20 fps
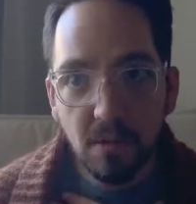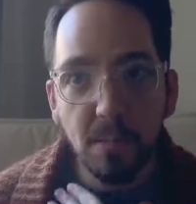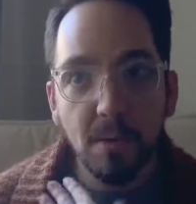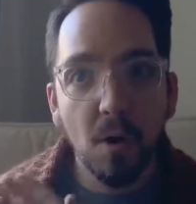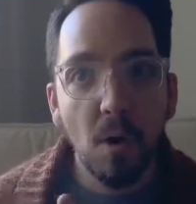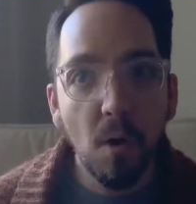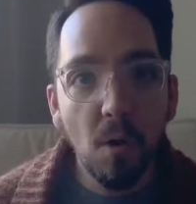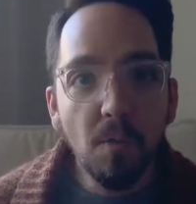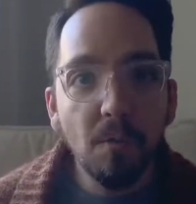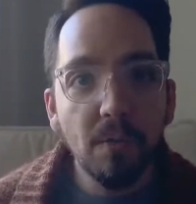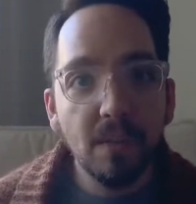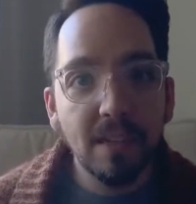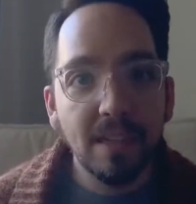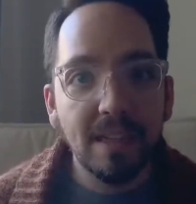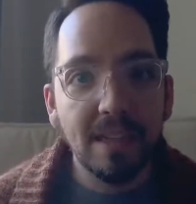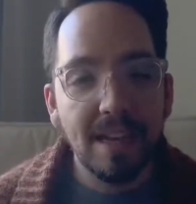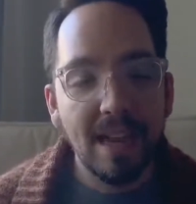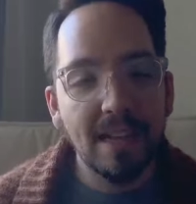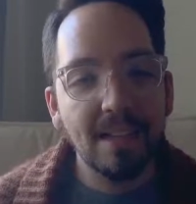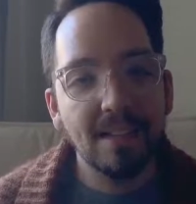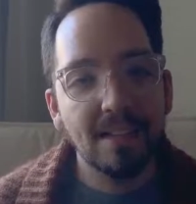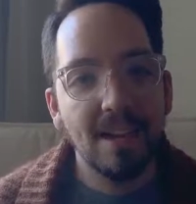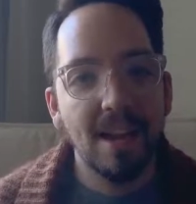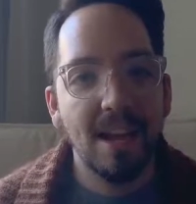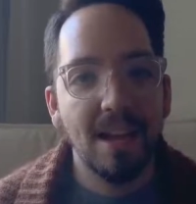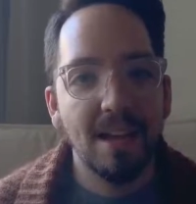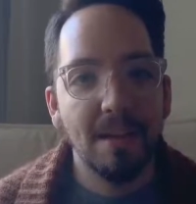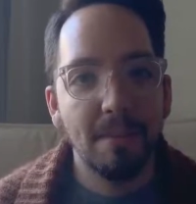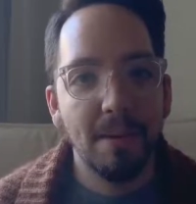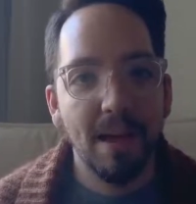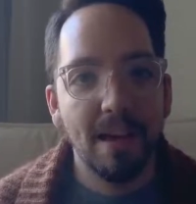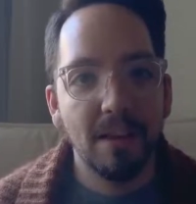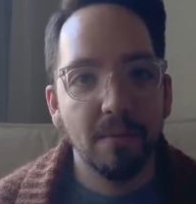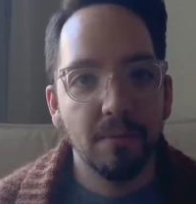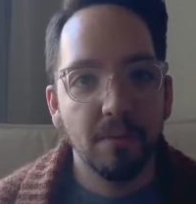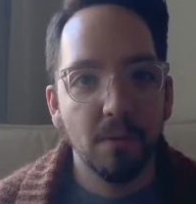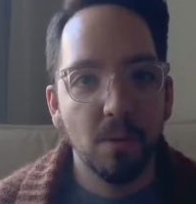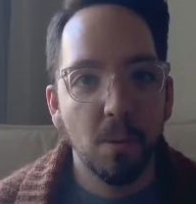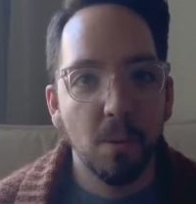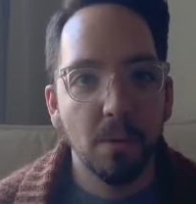hopefully next time I can
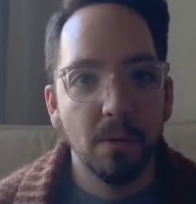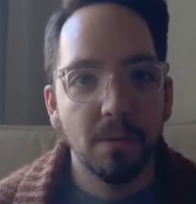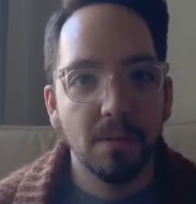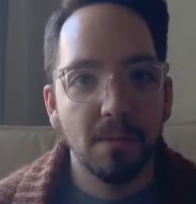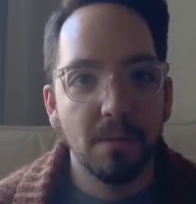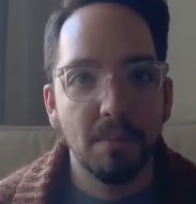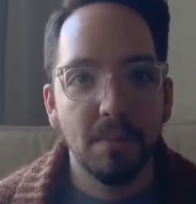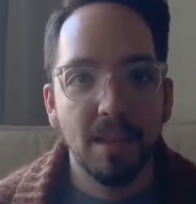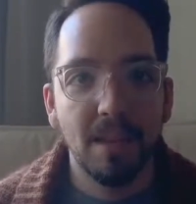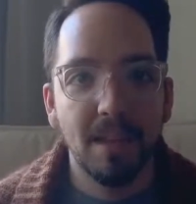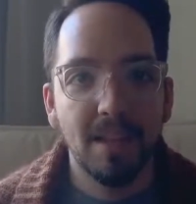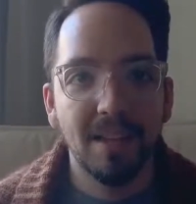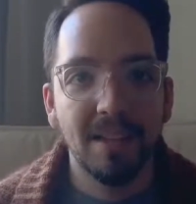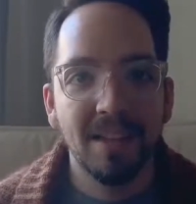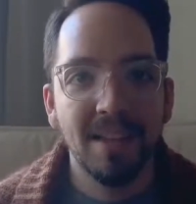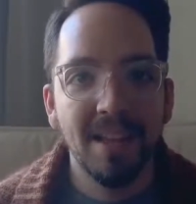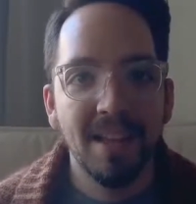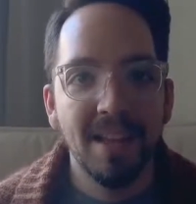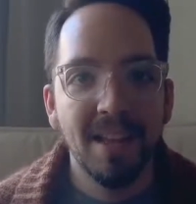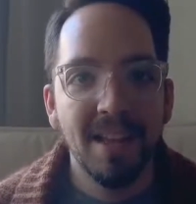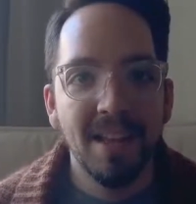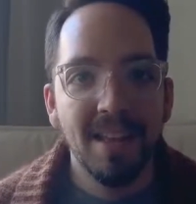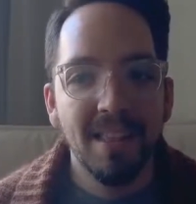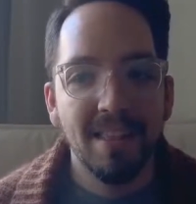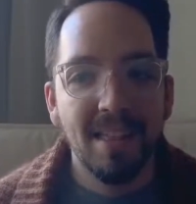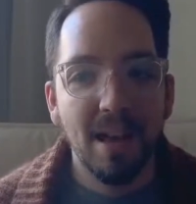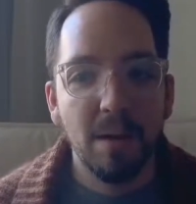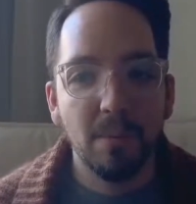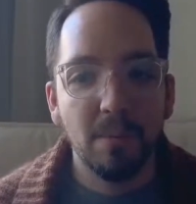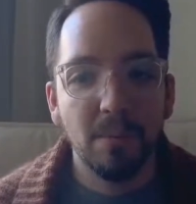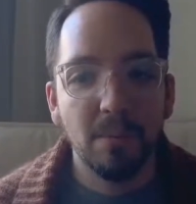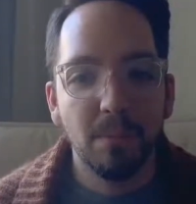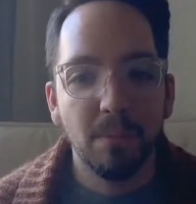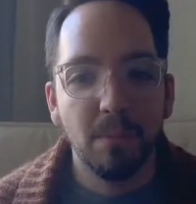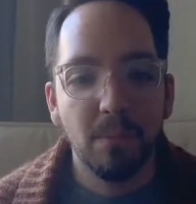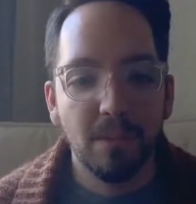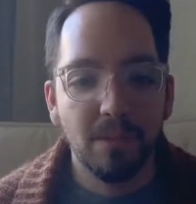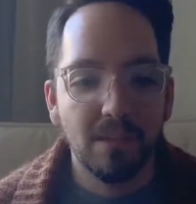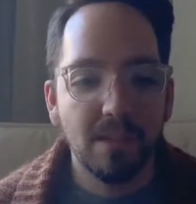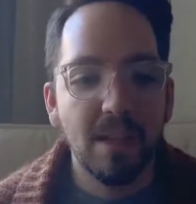record something that
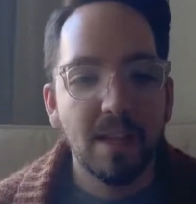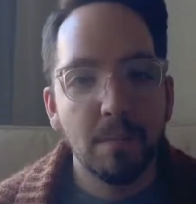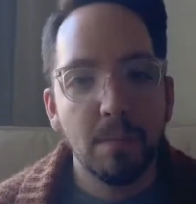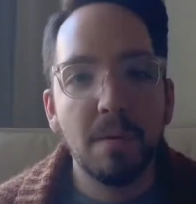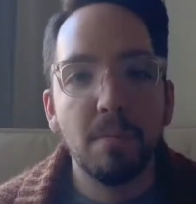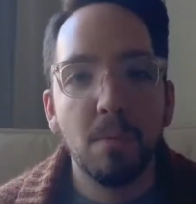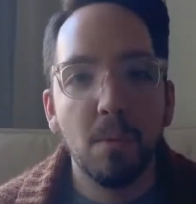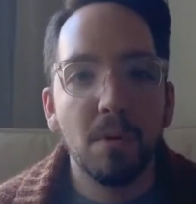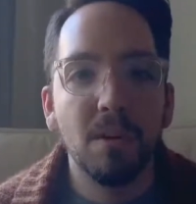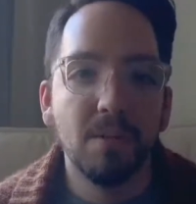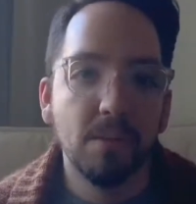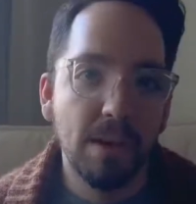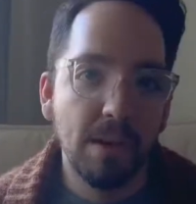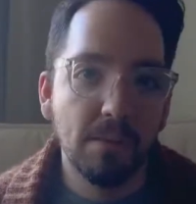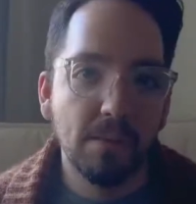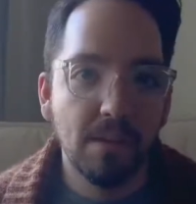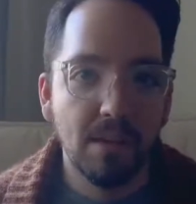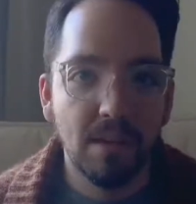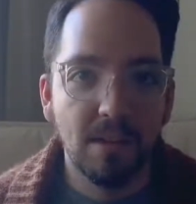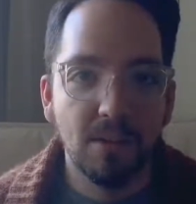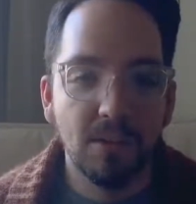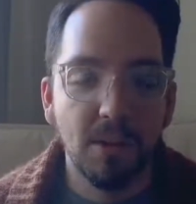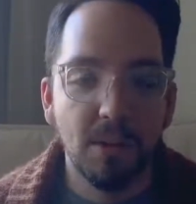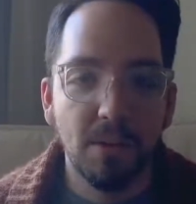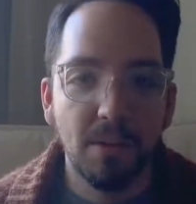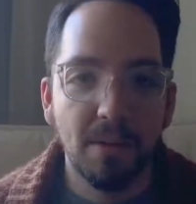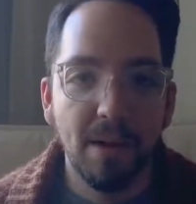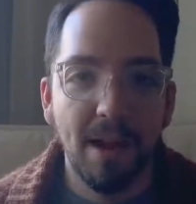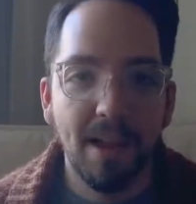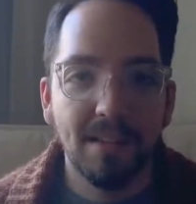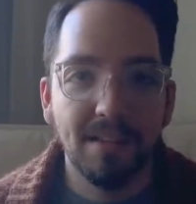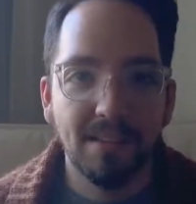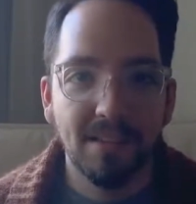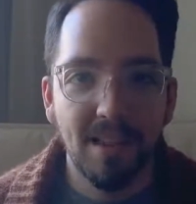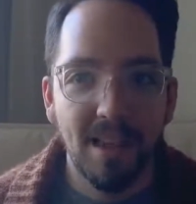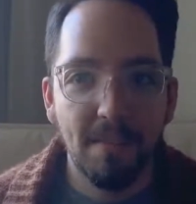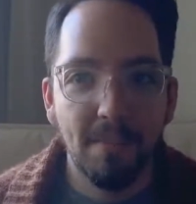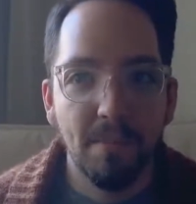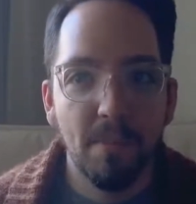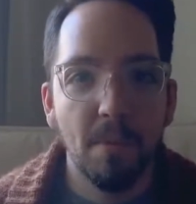was going to be more of what I was going to show you guys.
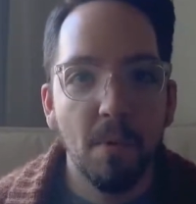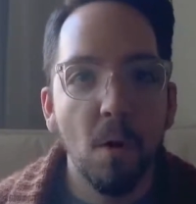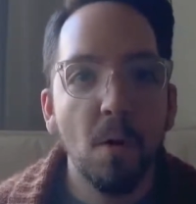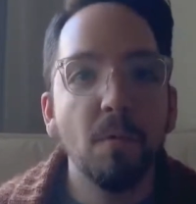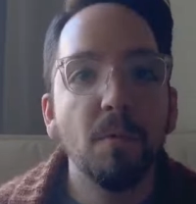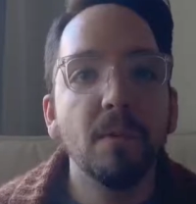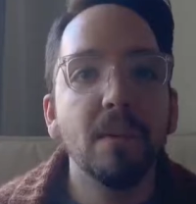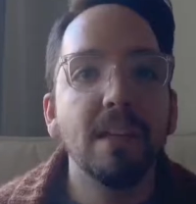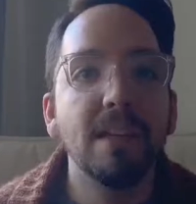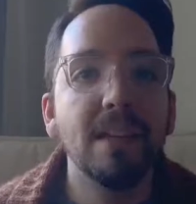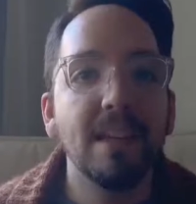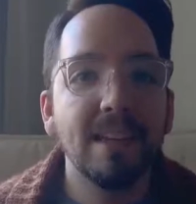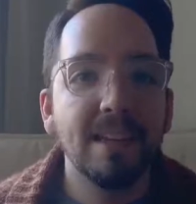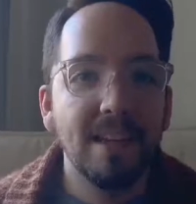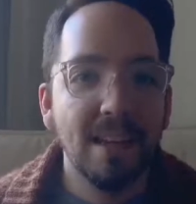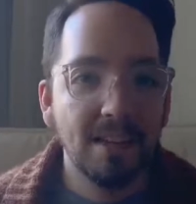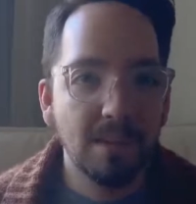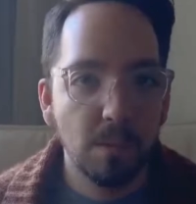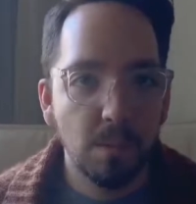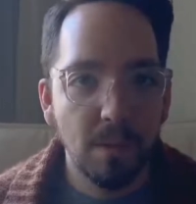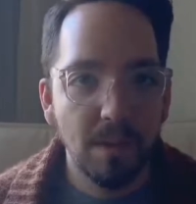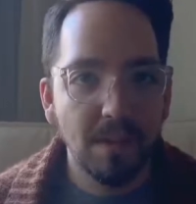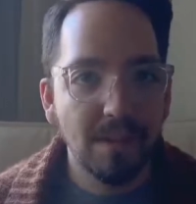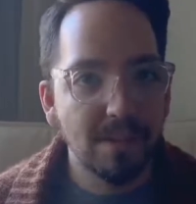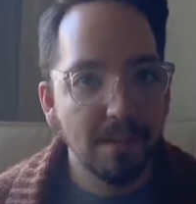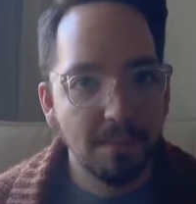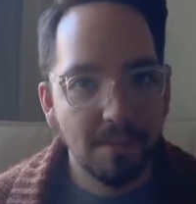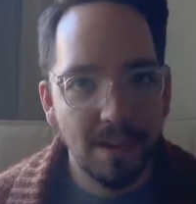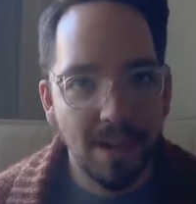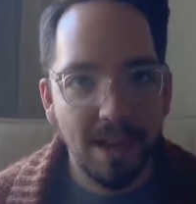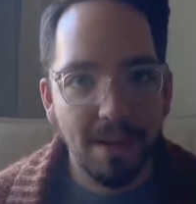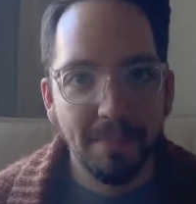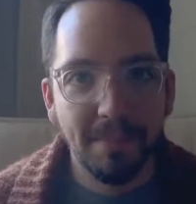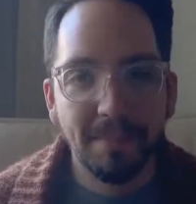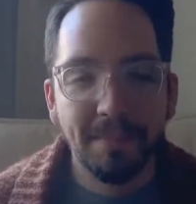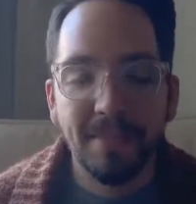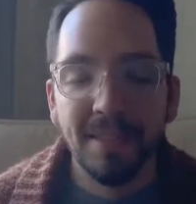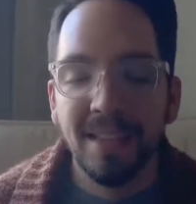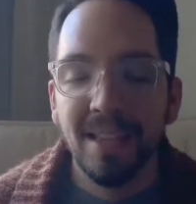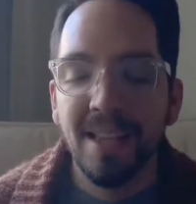And hopefully like next week sometime.
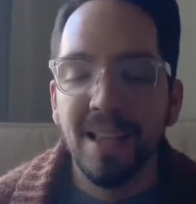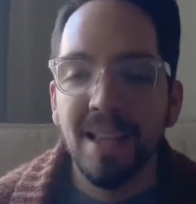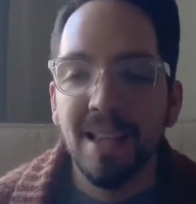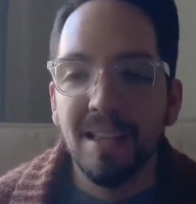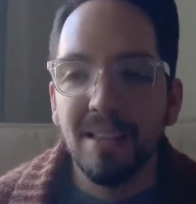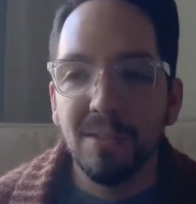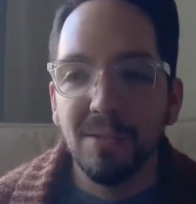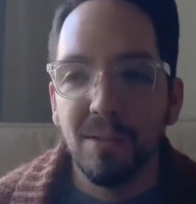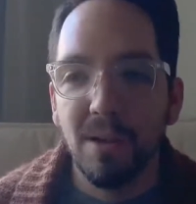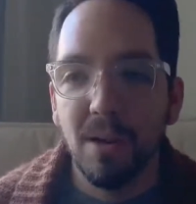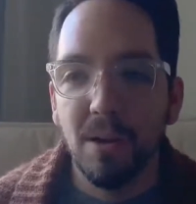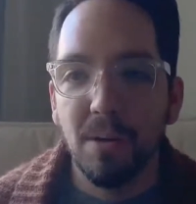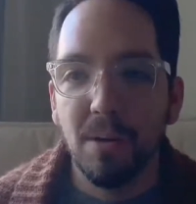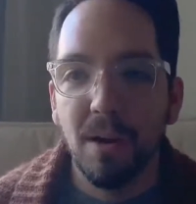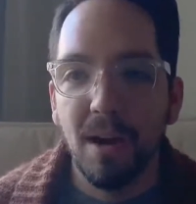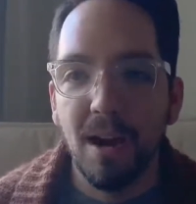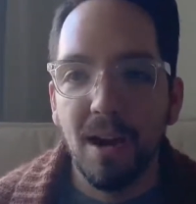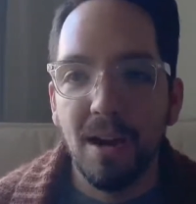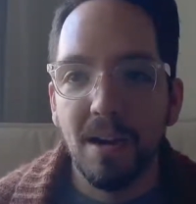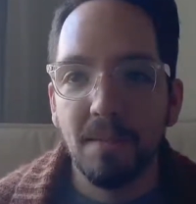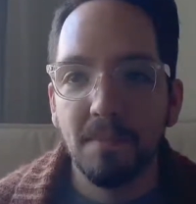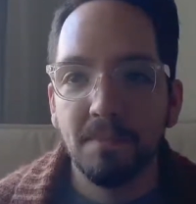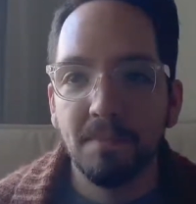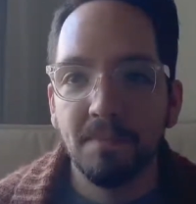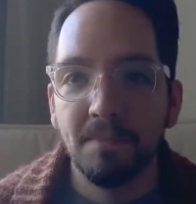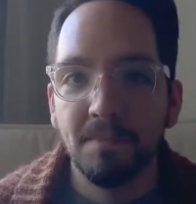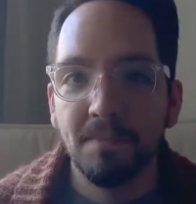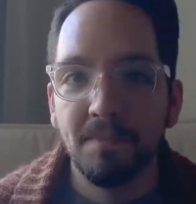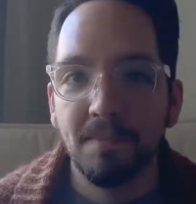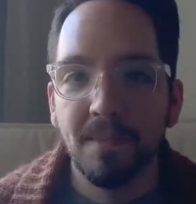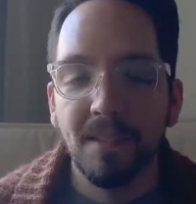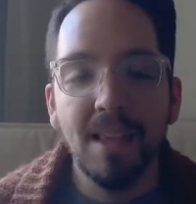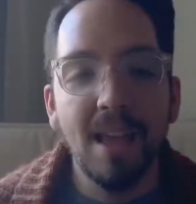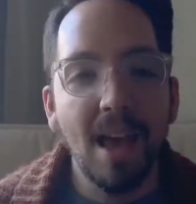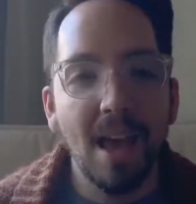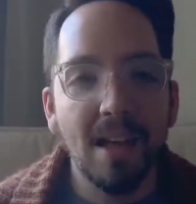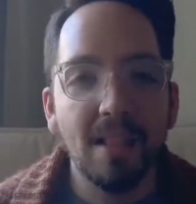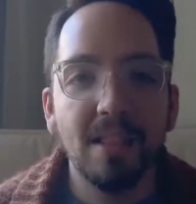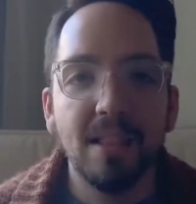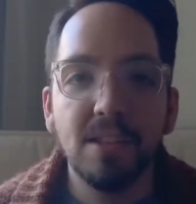So
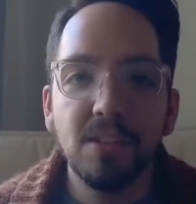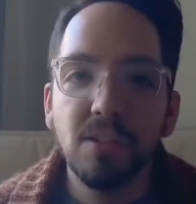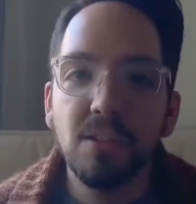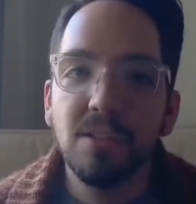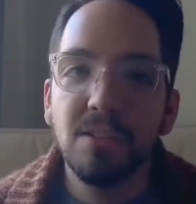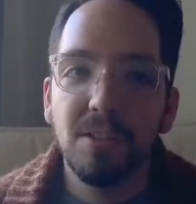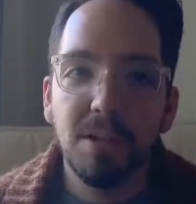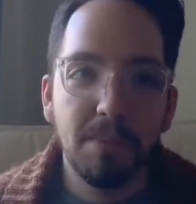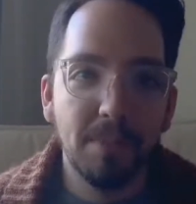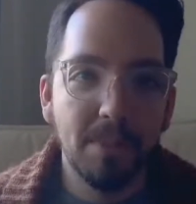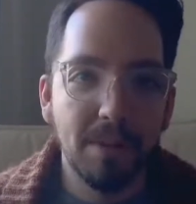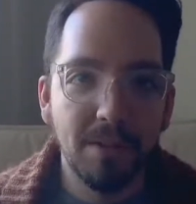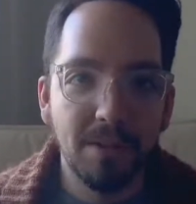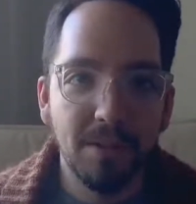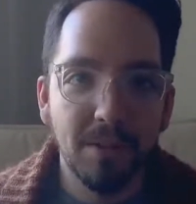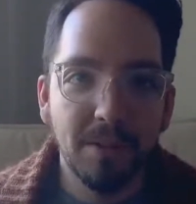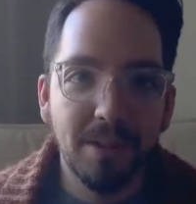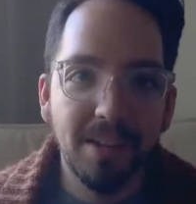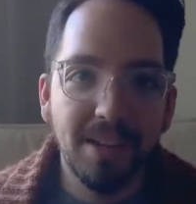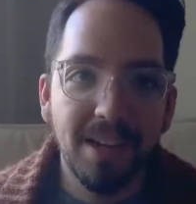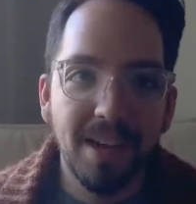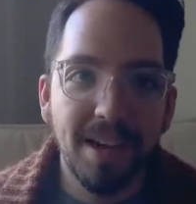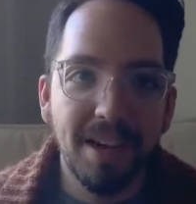yeah, let's just jump into it.